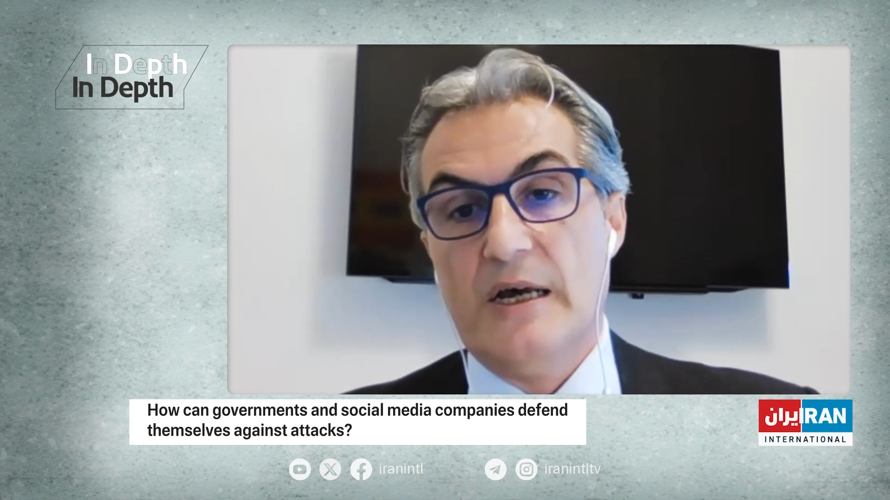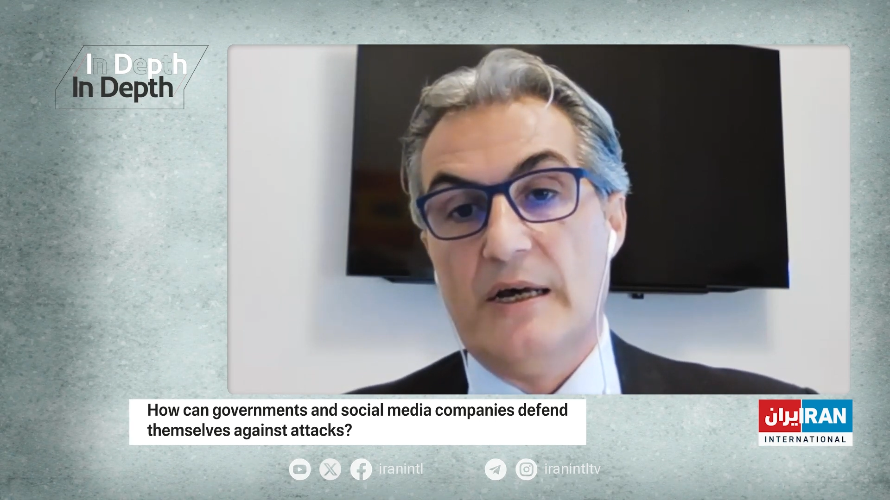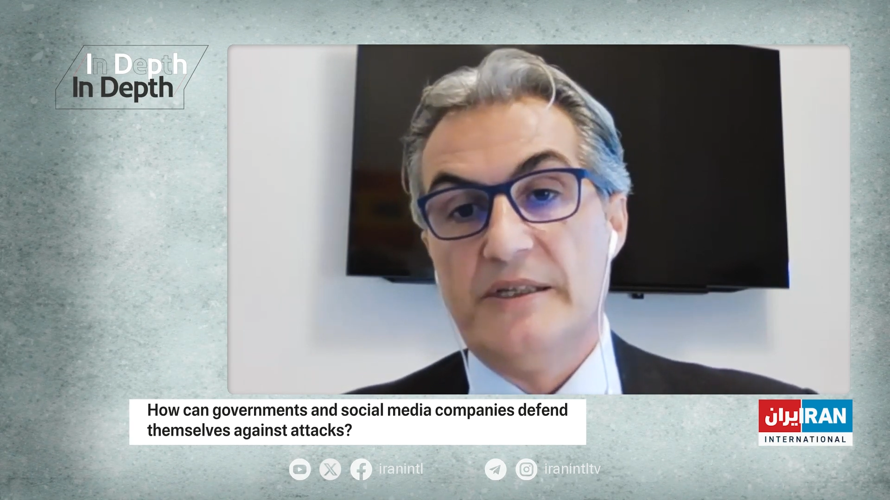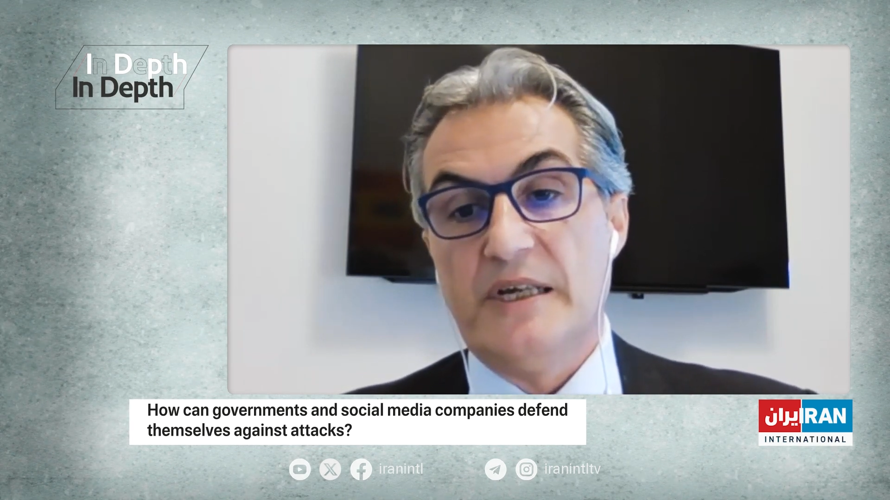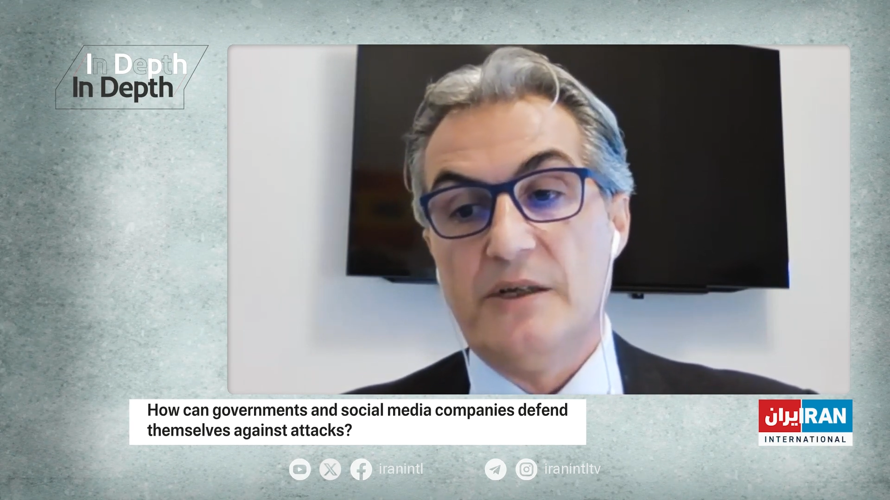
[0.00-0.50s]

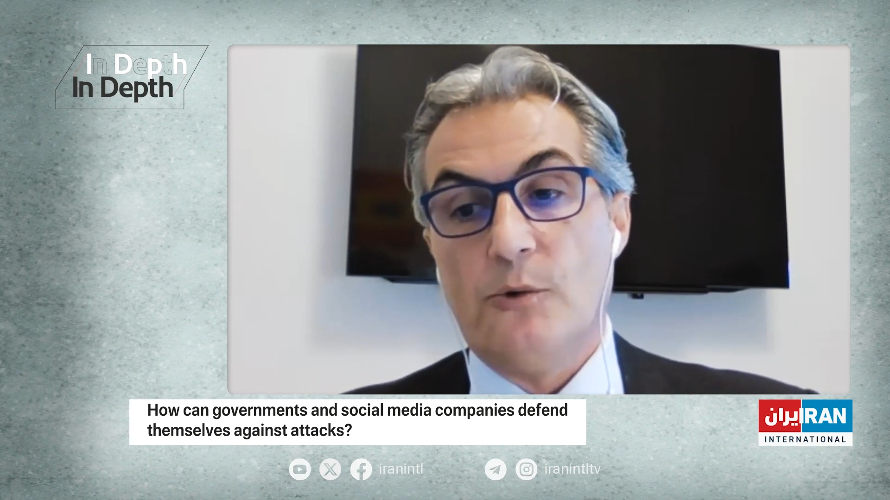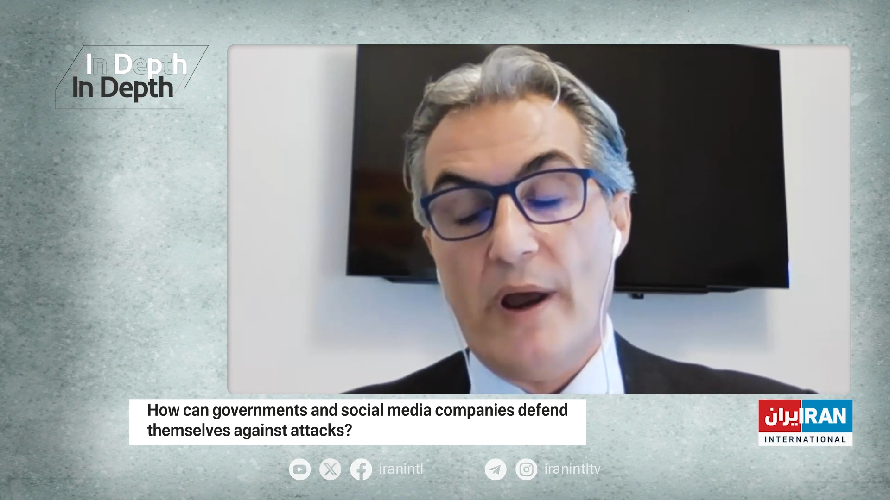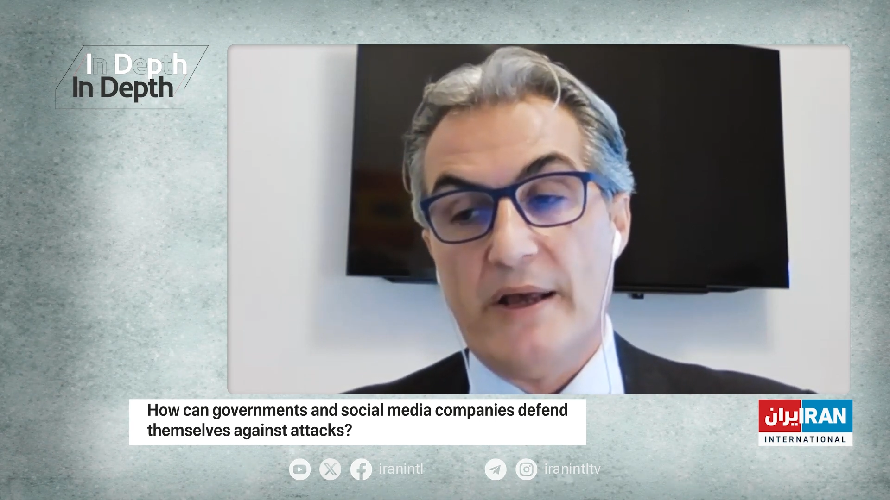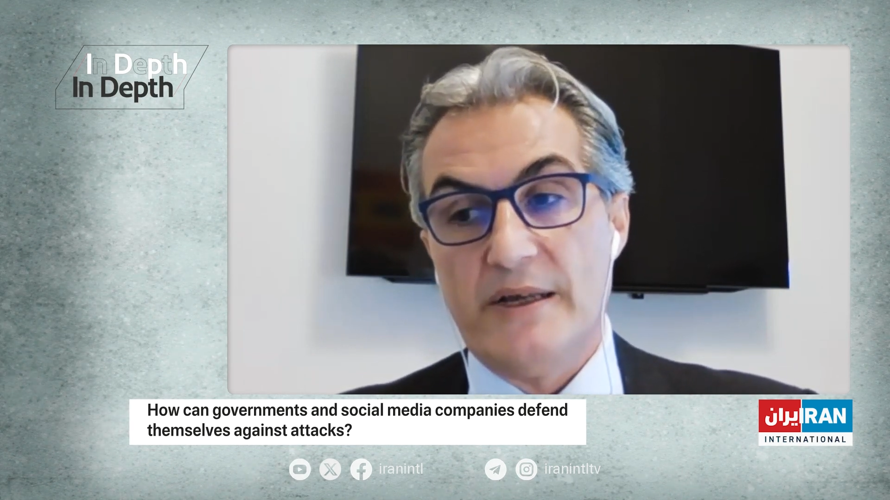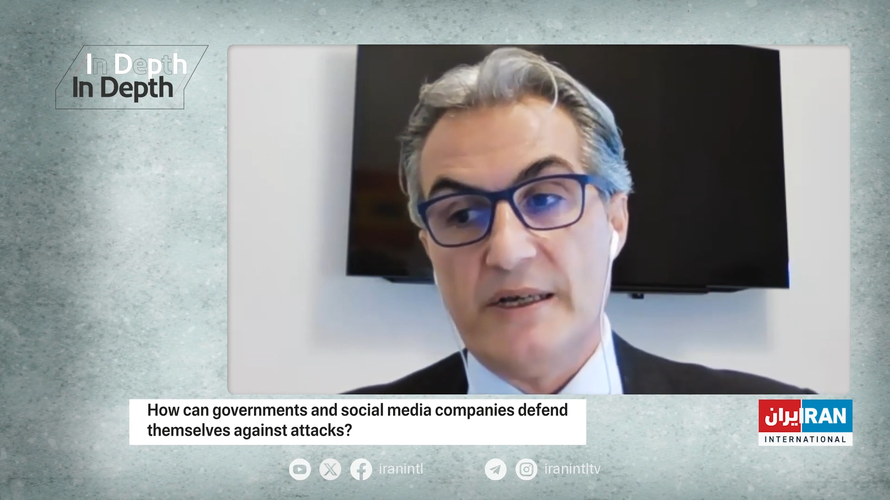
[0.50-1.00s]
there
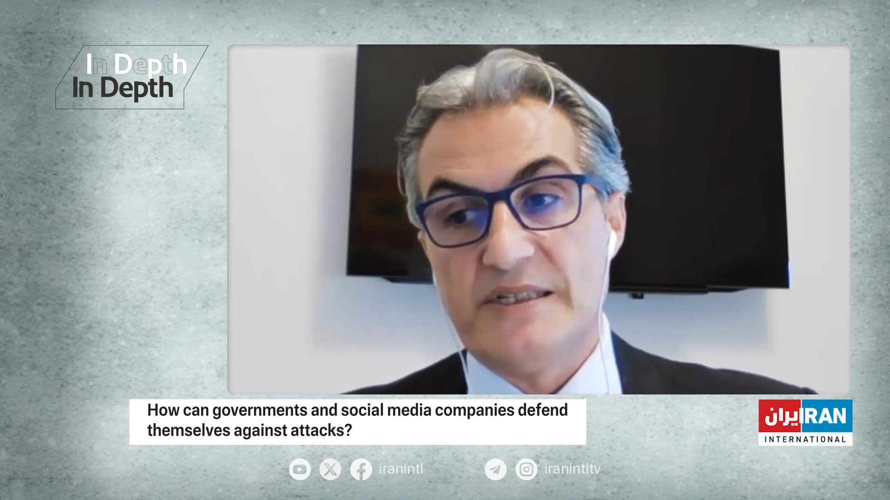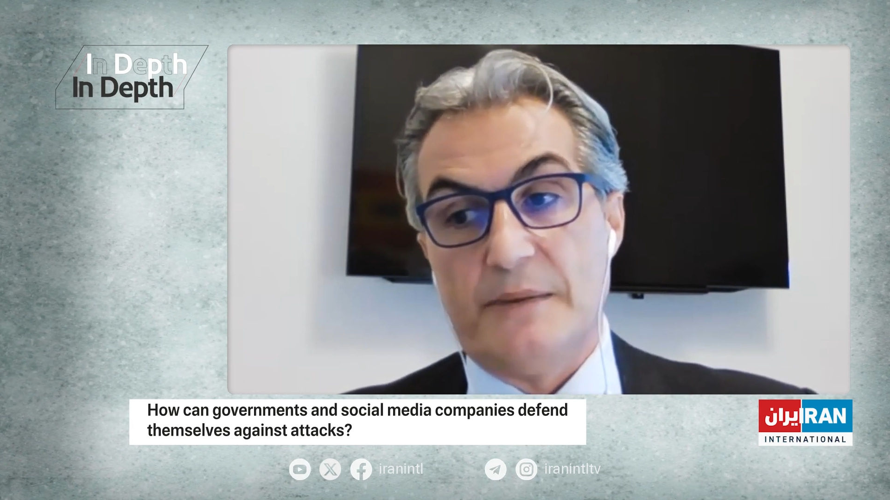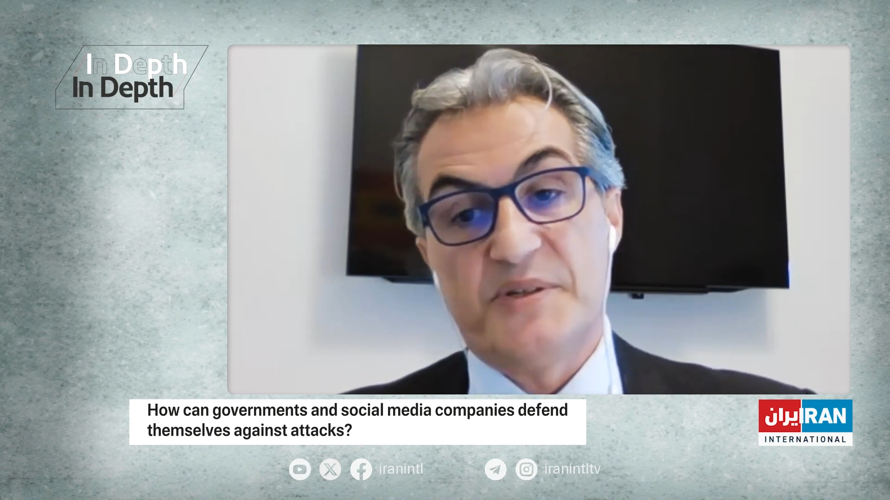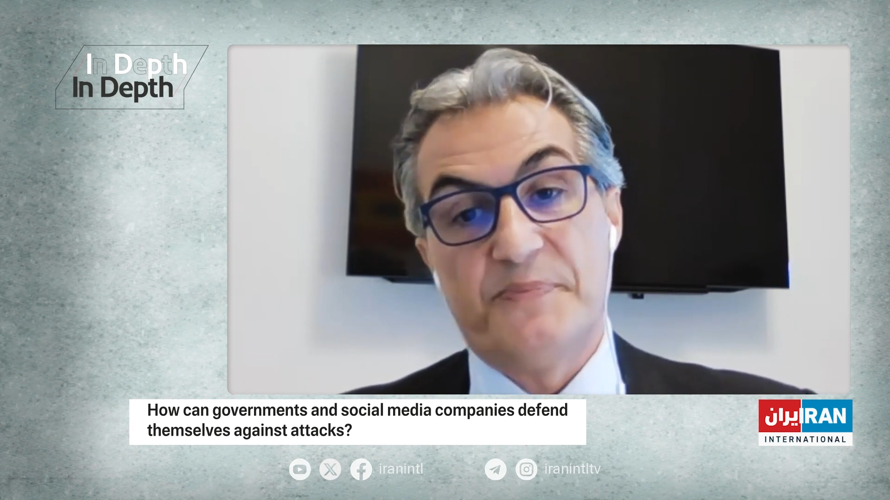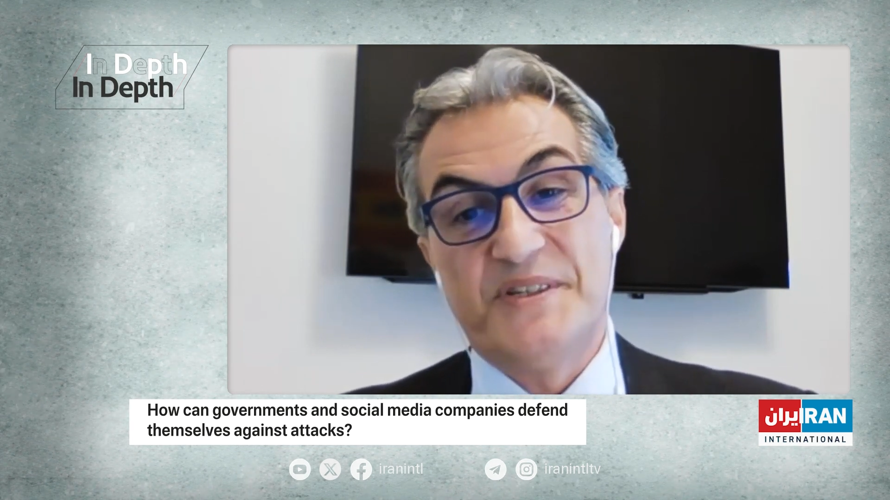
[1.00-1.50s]
were some
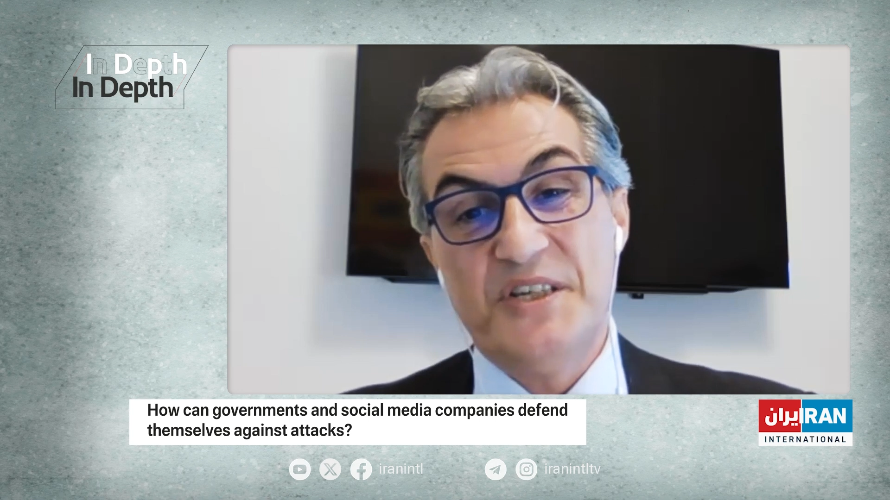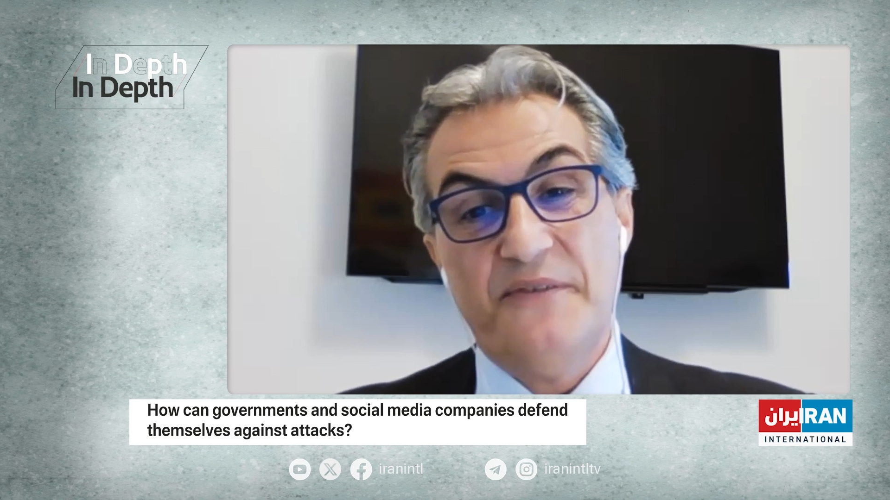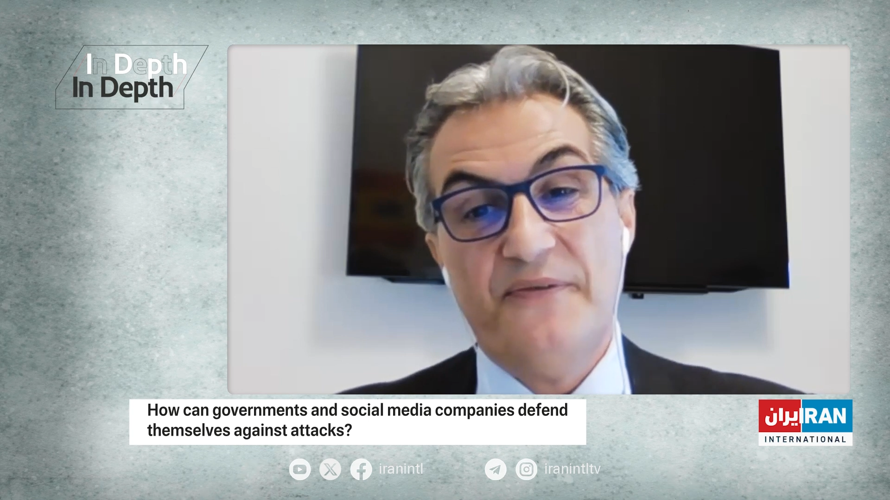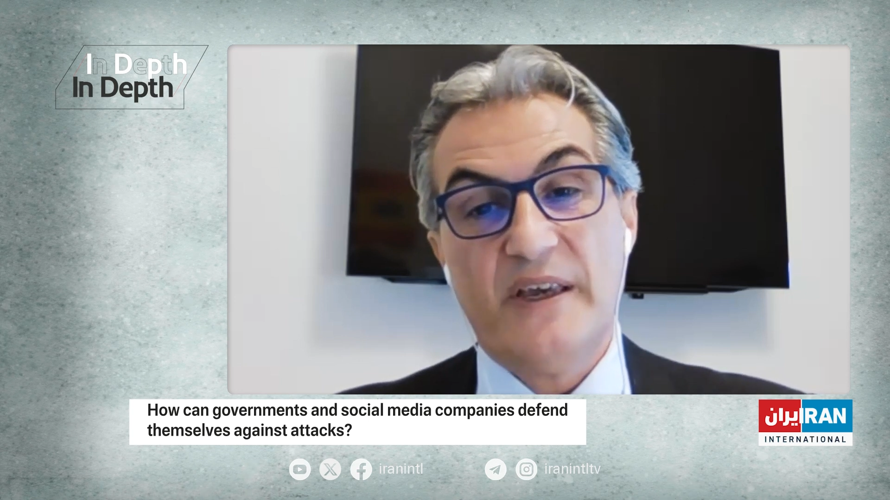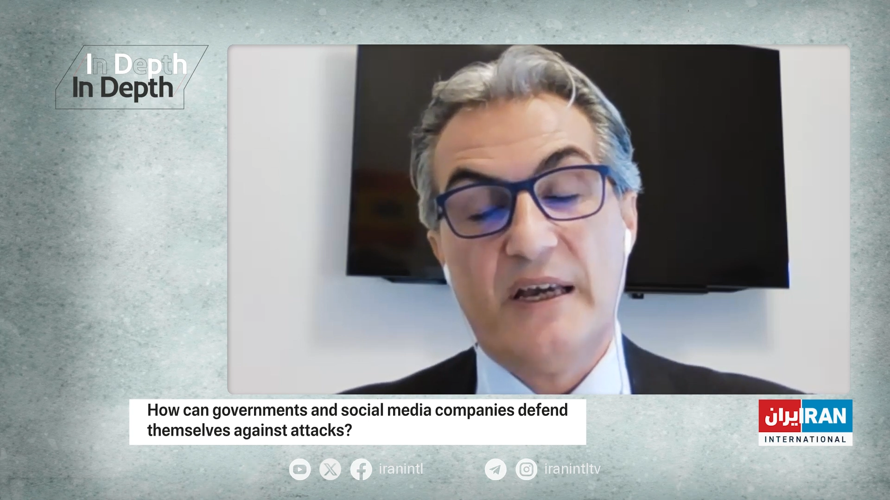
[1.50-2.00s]

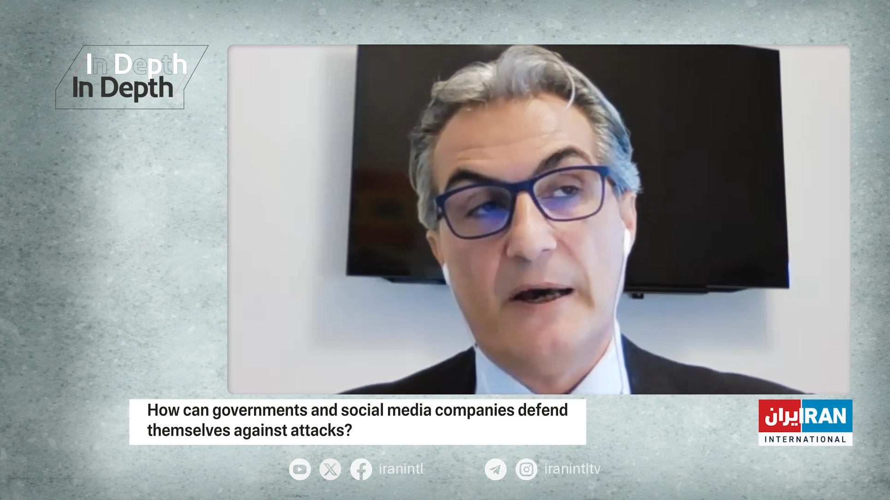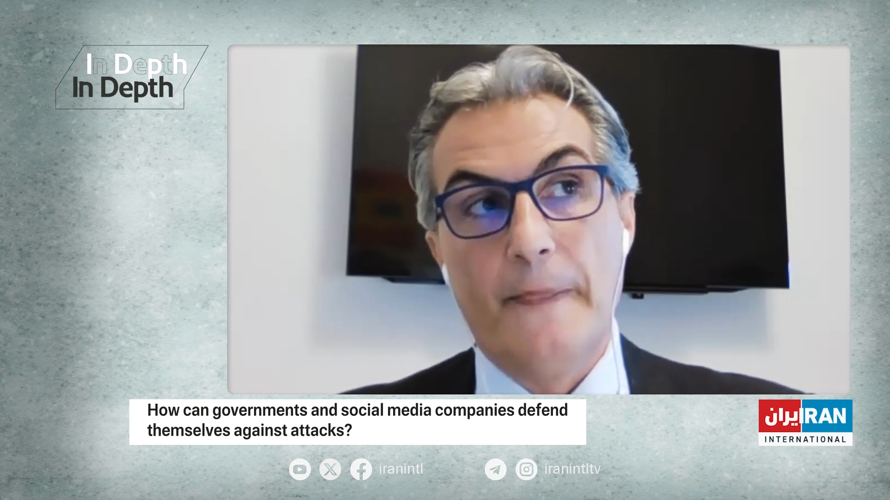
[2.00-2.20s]
specific